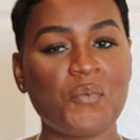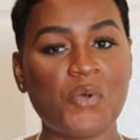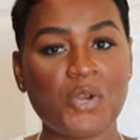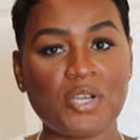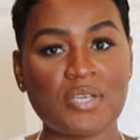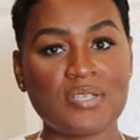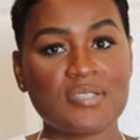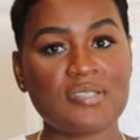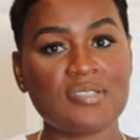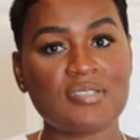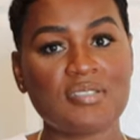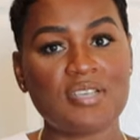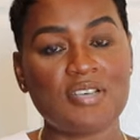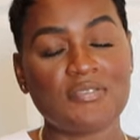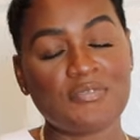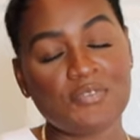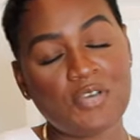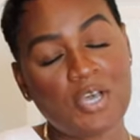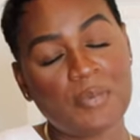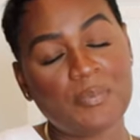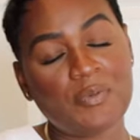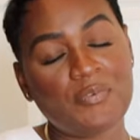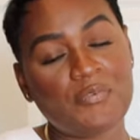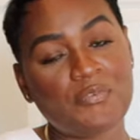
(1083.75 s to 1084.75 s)
more good stuff
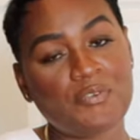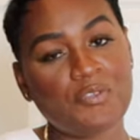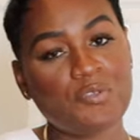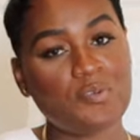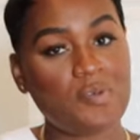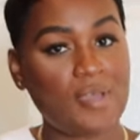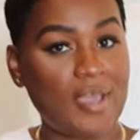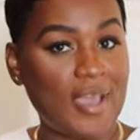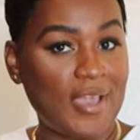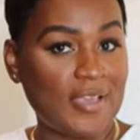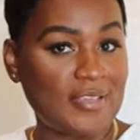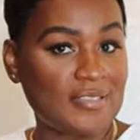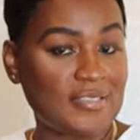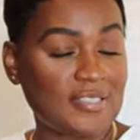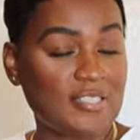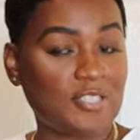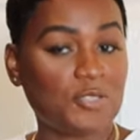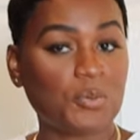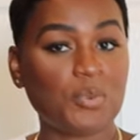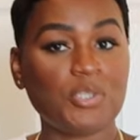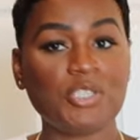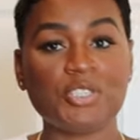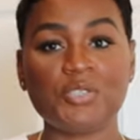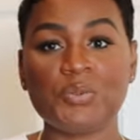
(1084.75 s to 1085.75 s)
coming for you guys in
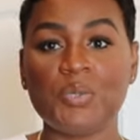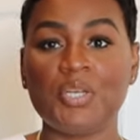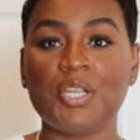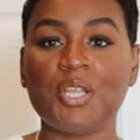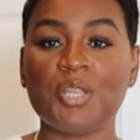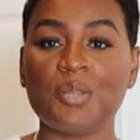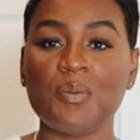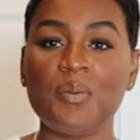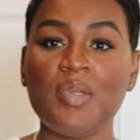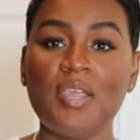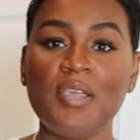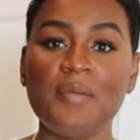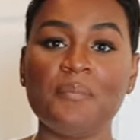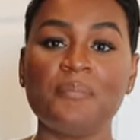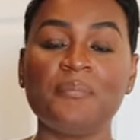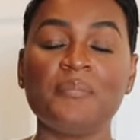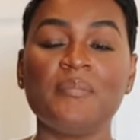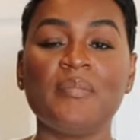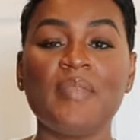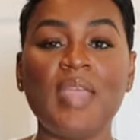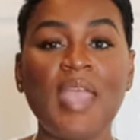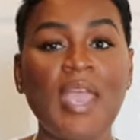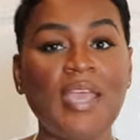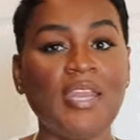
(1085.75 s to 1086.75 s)
2023.
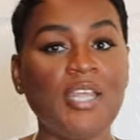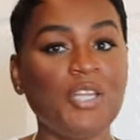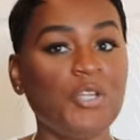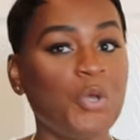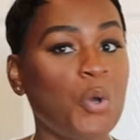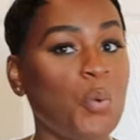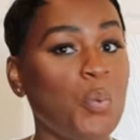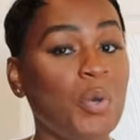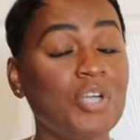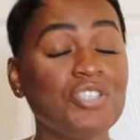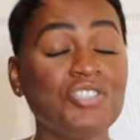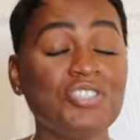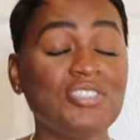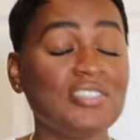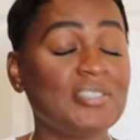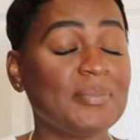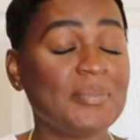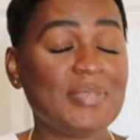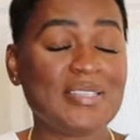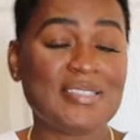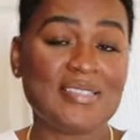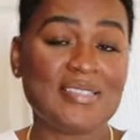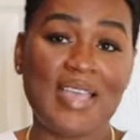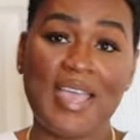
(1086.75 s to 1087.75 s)
And I don't want you to
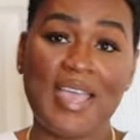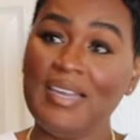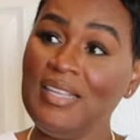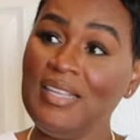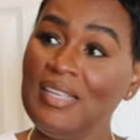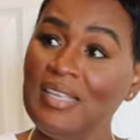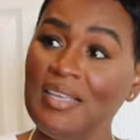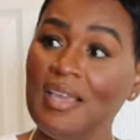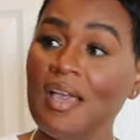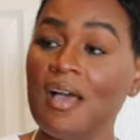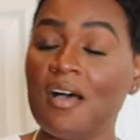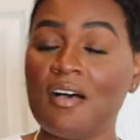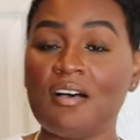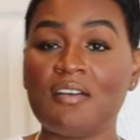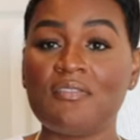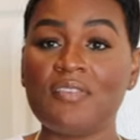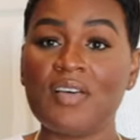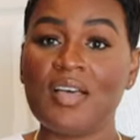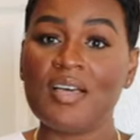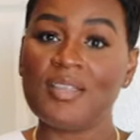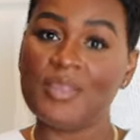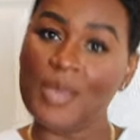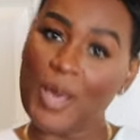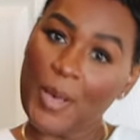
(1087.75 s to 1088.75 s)
miss any of
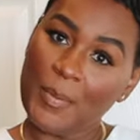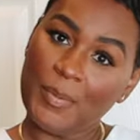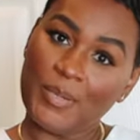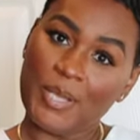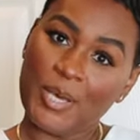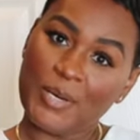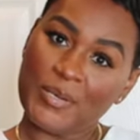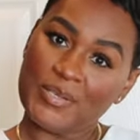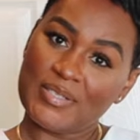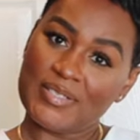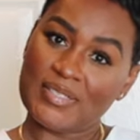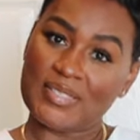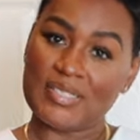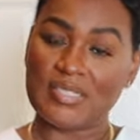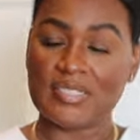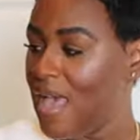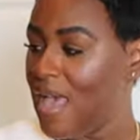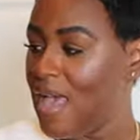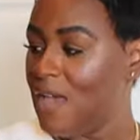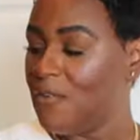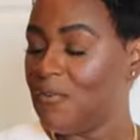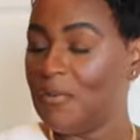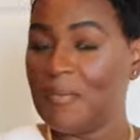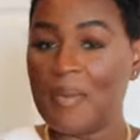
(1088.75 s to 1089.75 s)
the uploads.
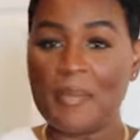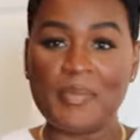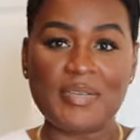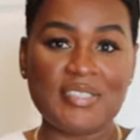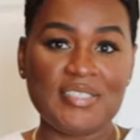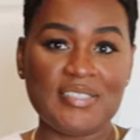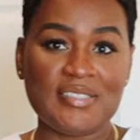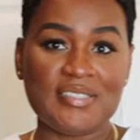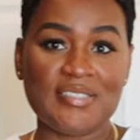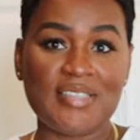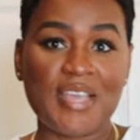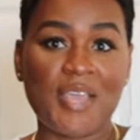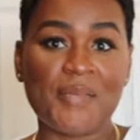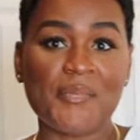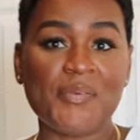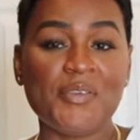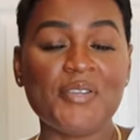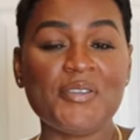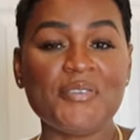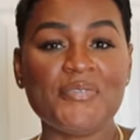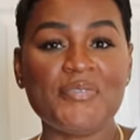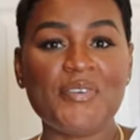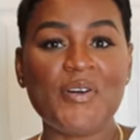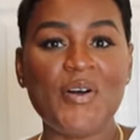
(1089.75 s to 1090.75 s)
Remember to stay
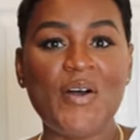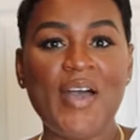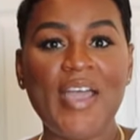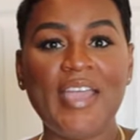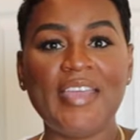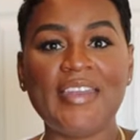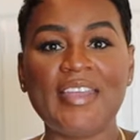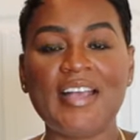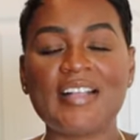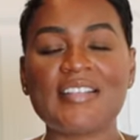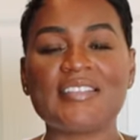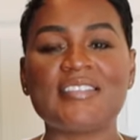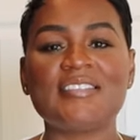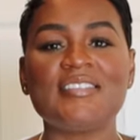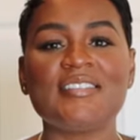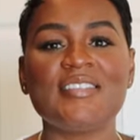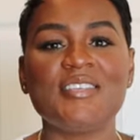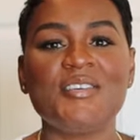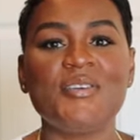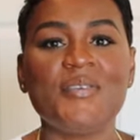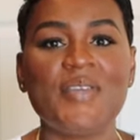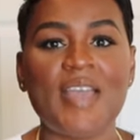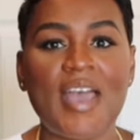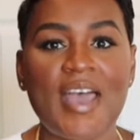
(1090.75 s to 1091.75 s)
beautiful and I'll
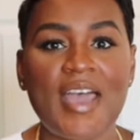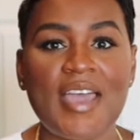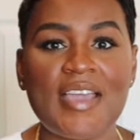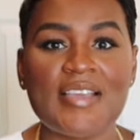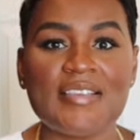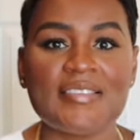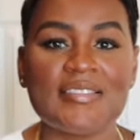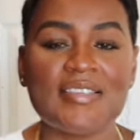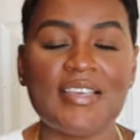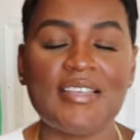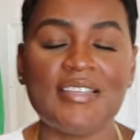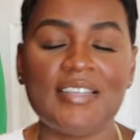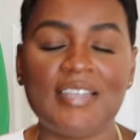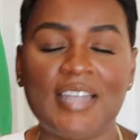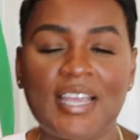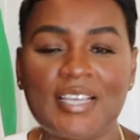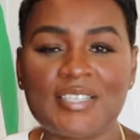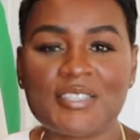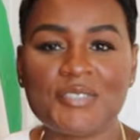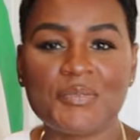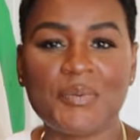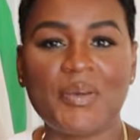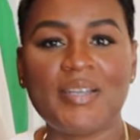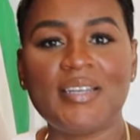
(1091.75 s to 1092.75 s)
see you guys in the
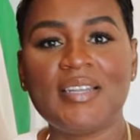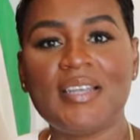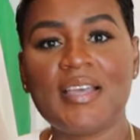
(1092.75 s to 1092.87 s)
next one.